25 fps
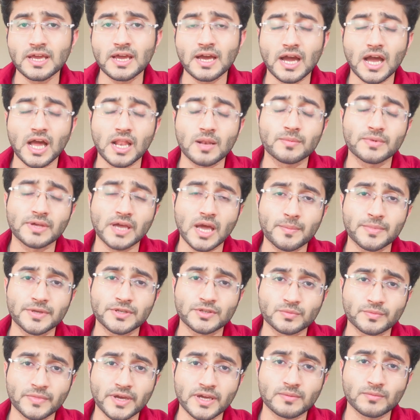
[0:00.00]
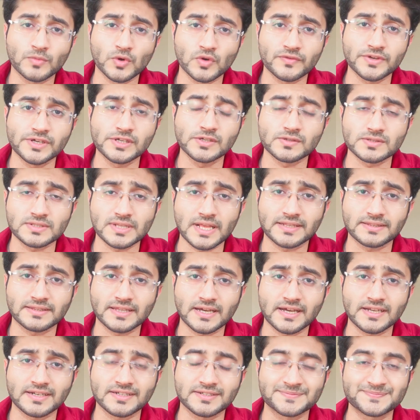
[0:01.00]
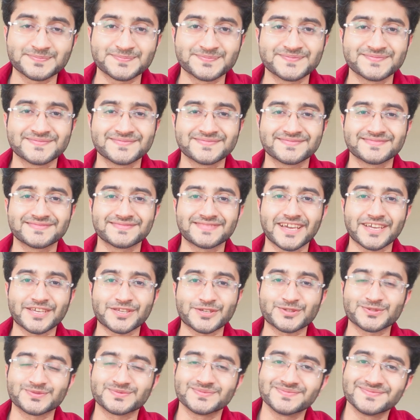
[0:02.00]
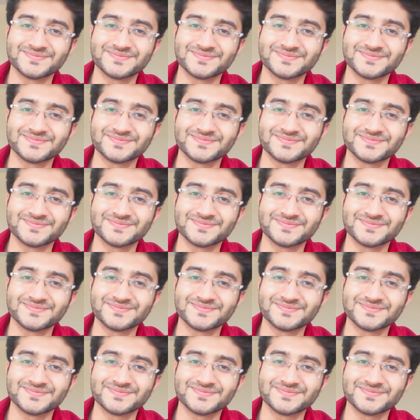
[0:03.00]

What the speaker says: I'll be happy to make more videos like that. Thank you.